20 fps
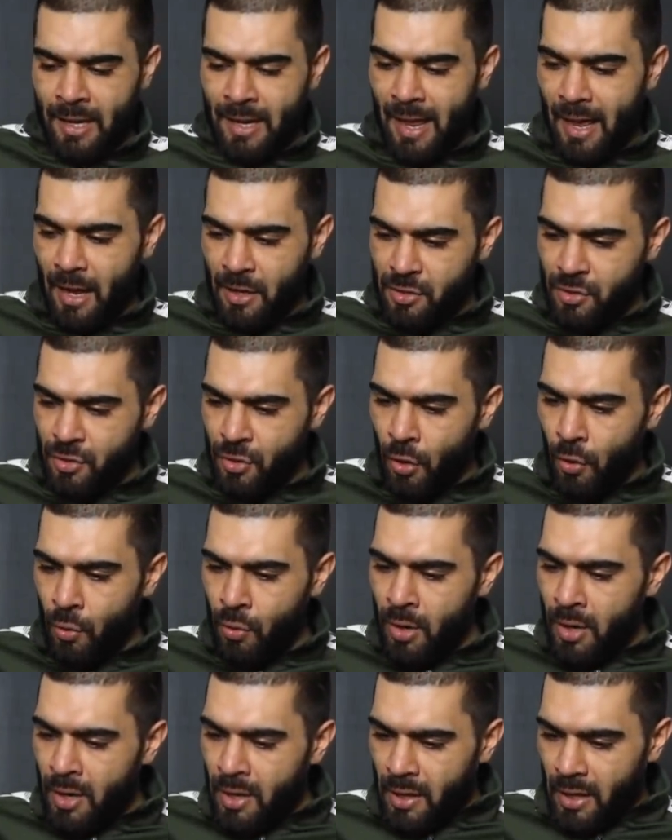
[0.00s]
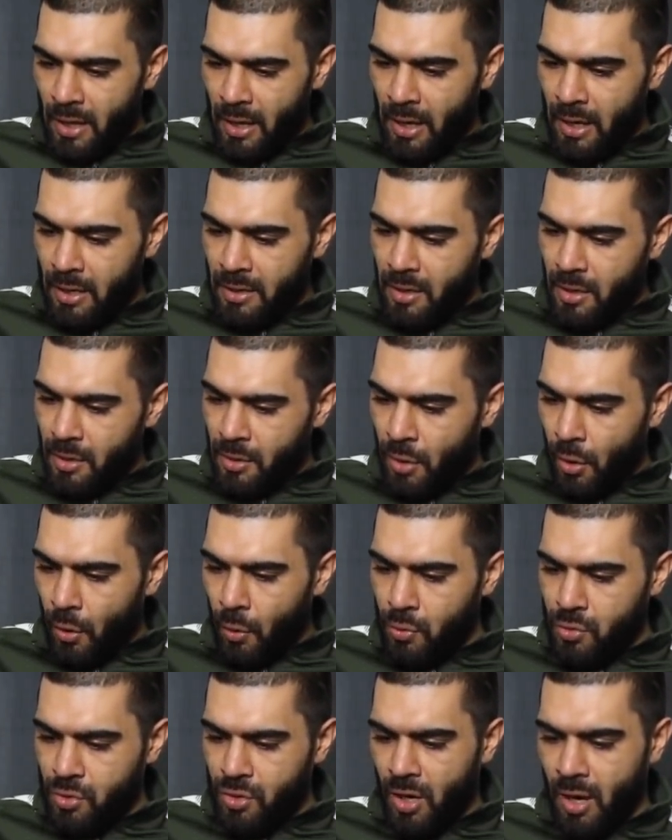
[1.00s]
Let us know in
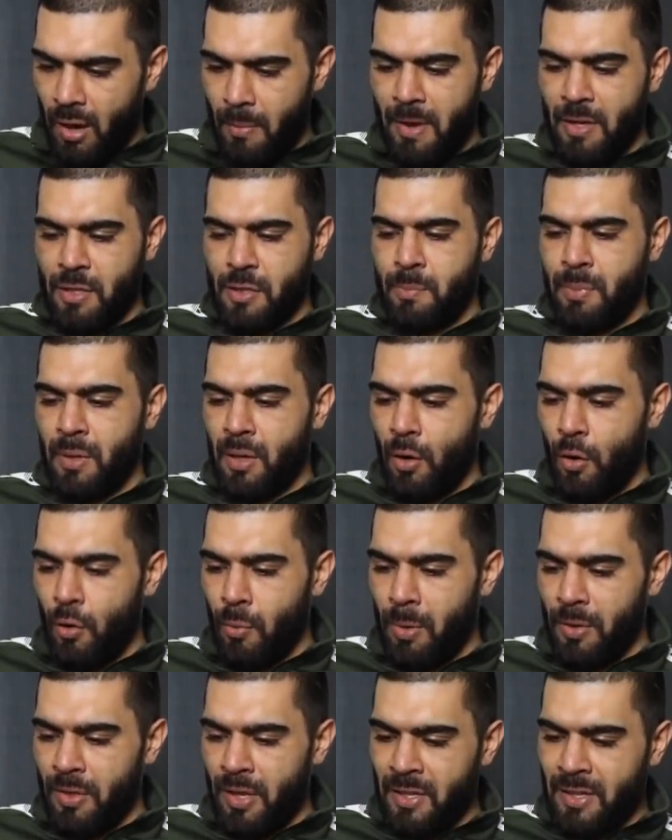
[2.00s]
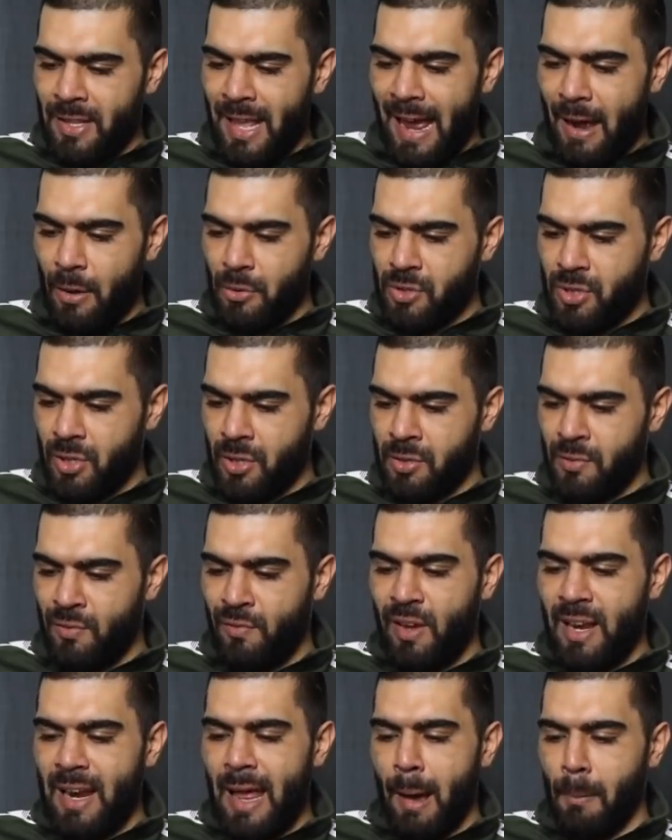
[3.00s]
those comments below. But the doubters,
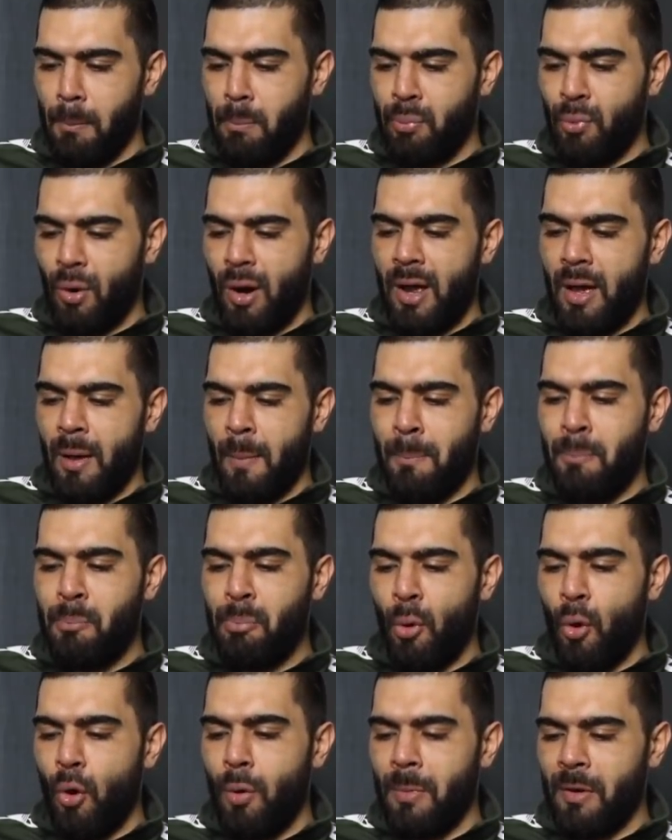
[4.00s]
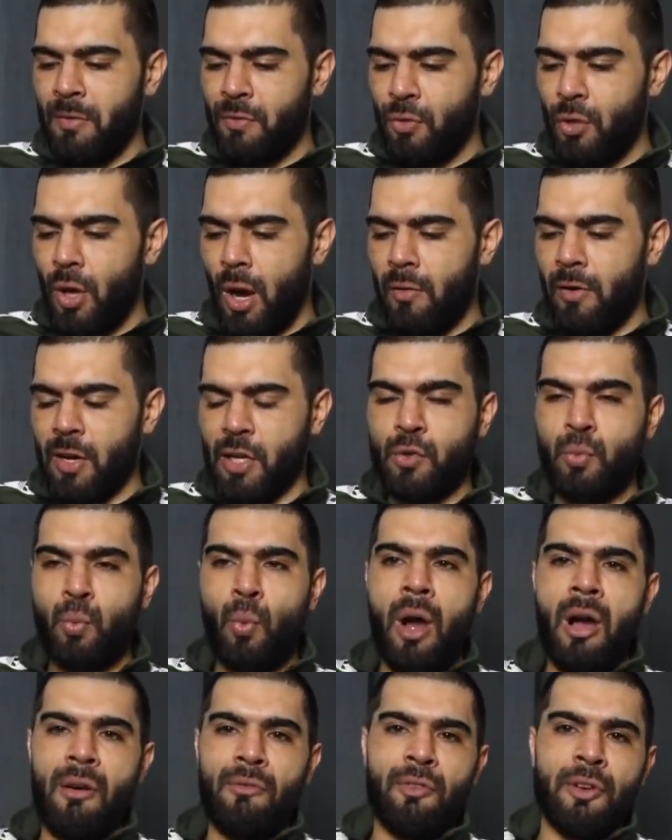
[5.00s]
Villa, Brighton, Bournemouth, Norwich,
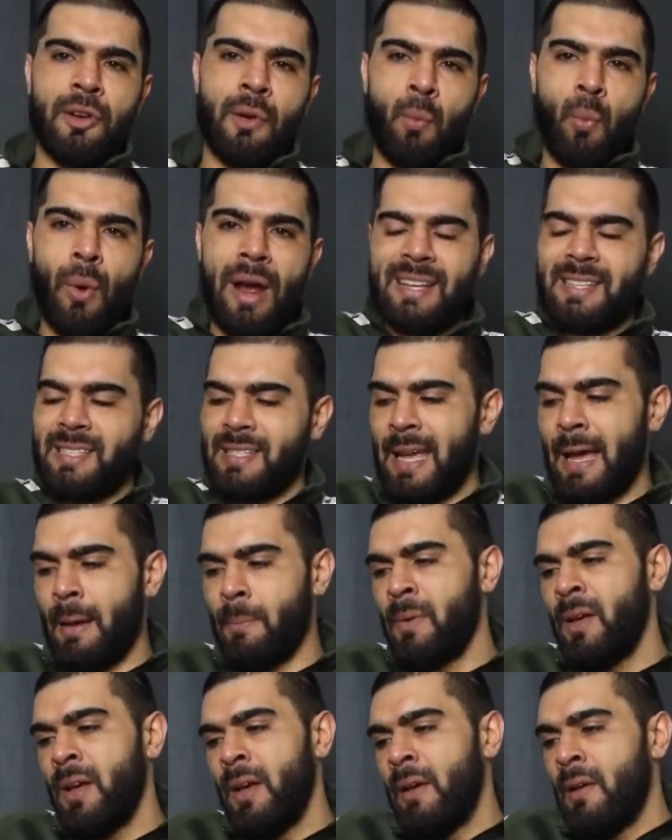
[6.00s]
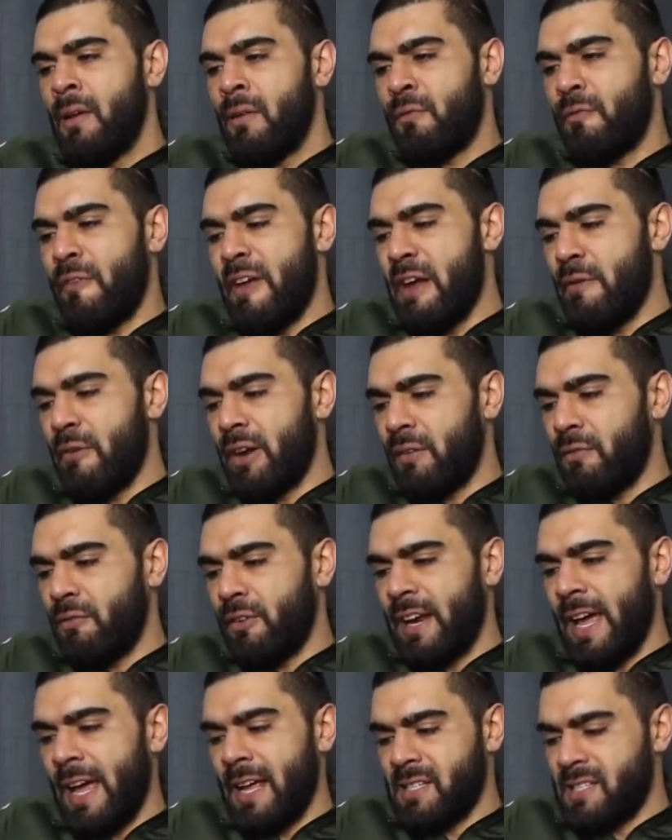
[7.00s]
Watford and West Ham, fearing
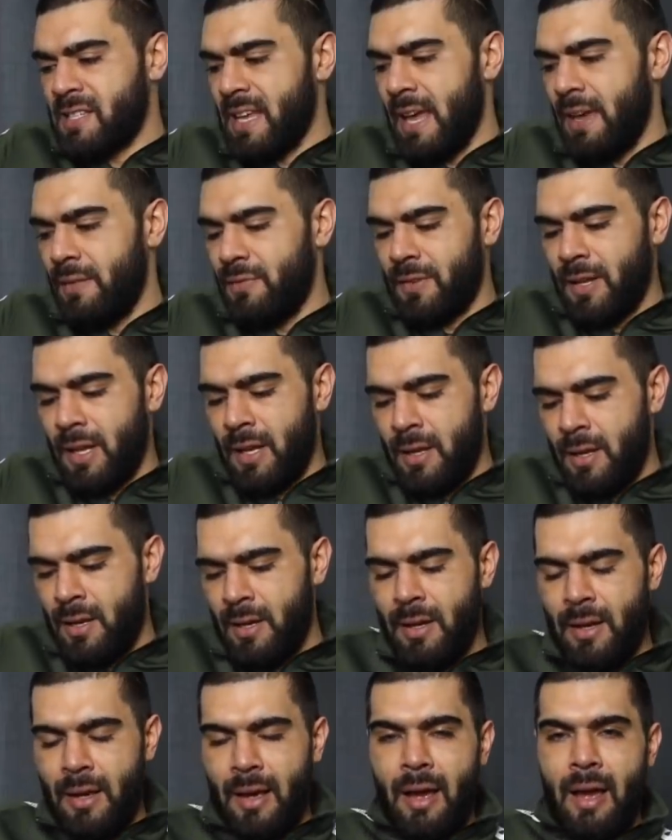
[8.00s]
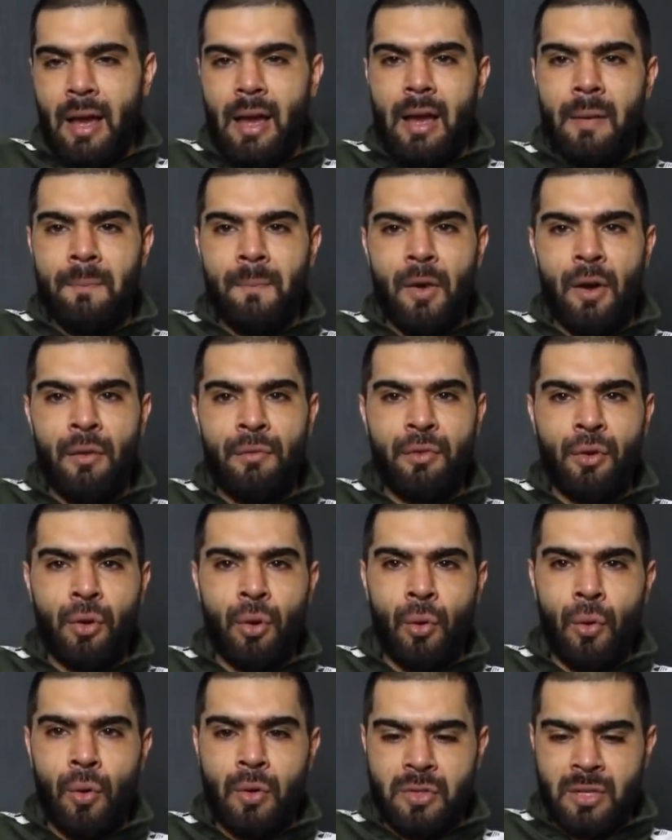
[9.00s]
for their safety, of
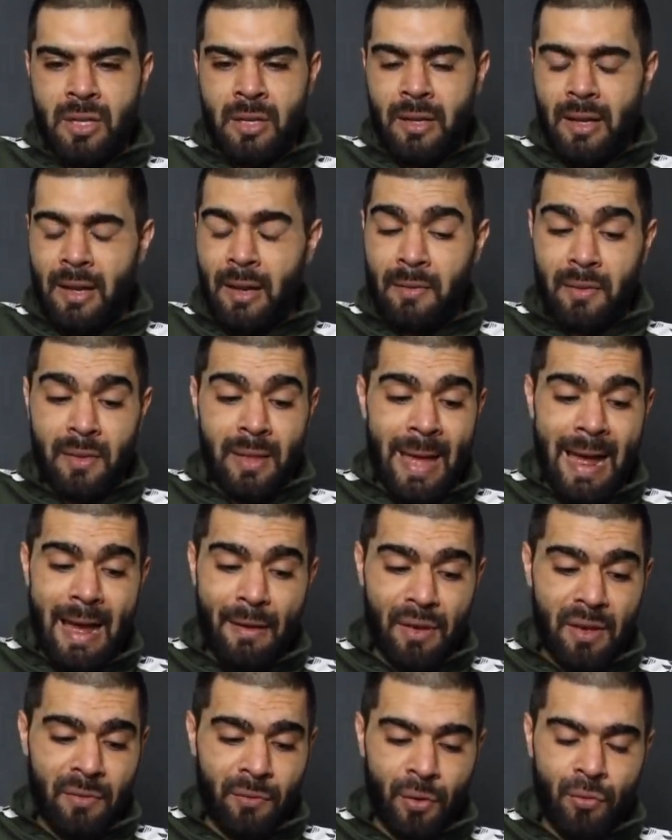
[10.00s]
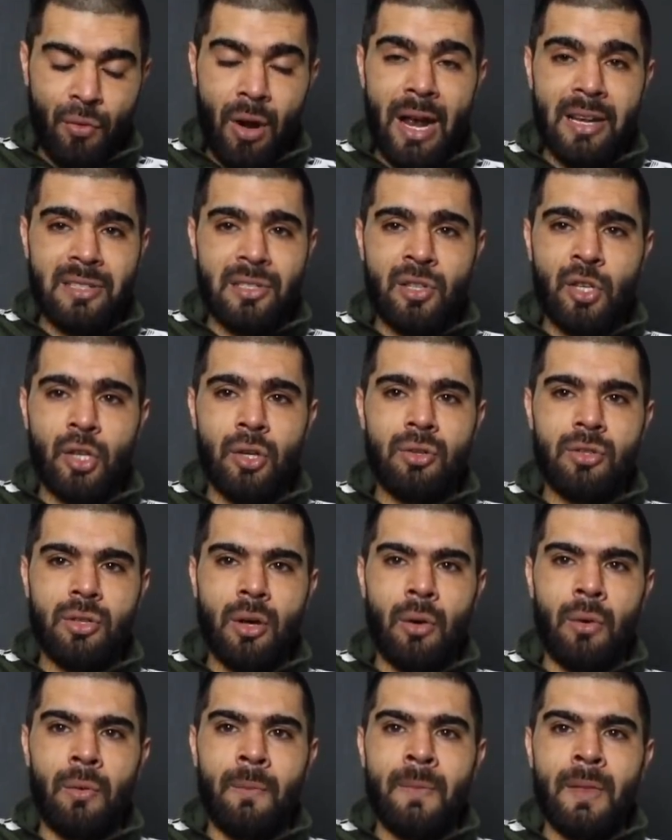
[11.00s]
course, and they have every right to do
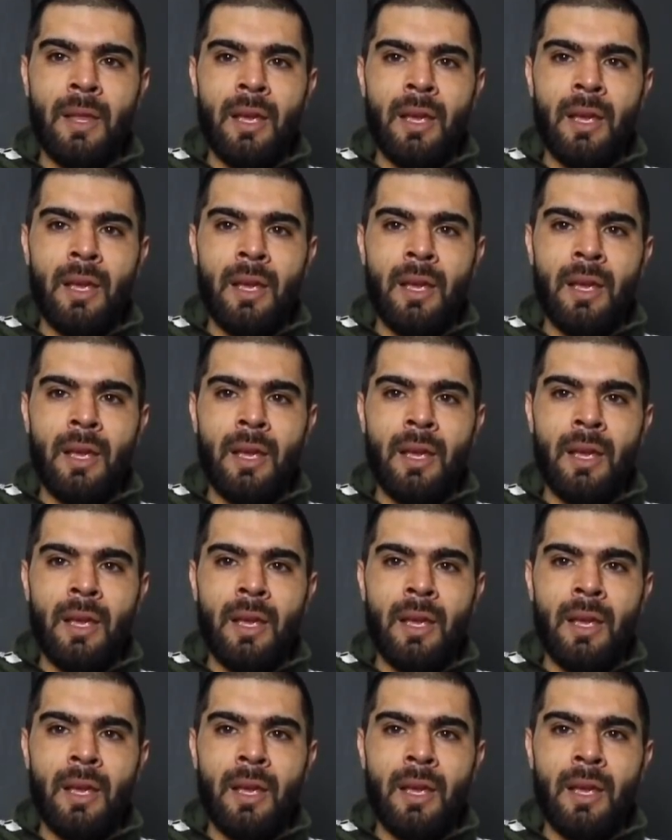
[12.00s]
so.